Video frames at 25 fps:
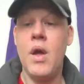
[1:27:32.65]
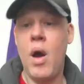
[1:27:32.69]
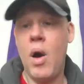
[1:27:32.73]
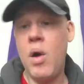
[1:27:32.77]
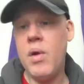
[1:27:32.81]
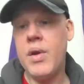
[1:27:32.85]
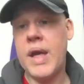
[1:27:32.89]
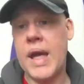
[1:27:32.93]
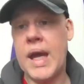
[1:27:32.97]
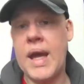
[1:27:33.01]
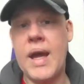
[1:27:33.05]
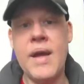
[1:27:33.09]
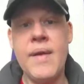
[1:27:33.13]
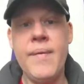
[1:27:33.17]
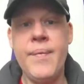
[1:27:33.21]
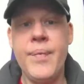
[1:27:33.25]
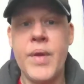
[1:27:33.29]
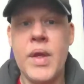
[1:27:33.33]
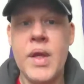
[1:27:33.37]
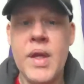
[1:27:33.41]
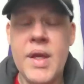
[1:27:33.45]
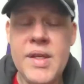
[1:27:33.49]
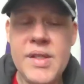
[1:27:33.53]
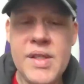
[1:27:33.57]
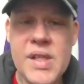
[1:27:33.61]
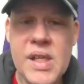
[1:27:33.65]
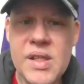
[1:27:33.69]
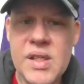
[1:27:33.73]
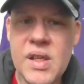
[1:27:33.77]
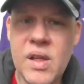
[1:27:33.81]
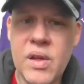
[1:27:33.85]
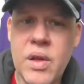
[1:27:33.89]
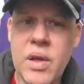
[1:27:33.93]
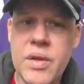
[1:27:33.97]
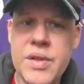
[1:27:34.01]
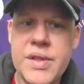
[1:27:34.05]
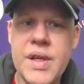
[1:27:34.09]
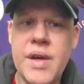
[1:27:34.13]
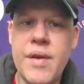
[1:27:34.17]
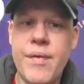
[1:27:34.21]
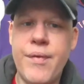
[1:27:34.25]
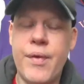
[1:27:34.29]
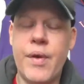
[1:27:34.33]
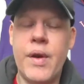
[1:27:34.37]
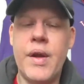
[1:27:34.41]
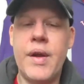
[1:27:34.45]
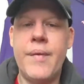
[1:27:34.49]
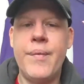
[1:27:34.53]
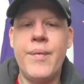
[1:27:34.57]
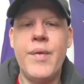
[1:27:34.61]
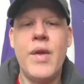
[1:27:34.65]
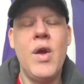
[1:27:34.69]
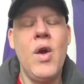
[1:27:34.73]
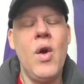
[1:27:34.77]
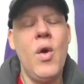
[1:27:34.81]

Okay. He sees it a little different.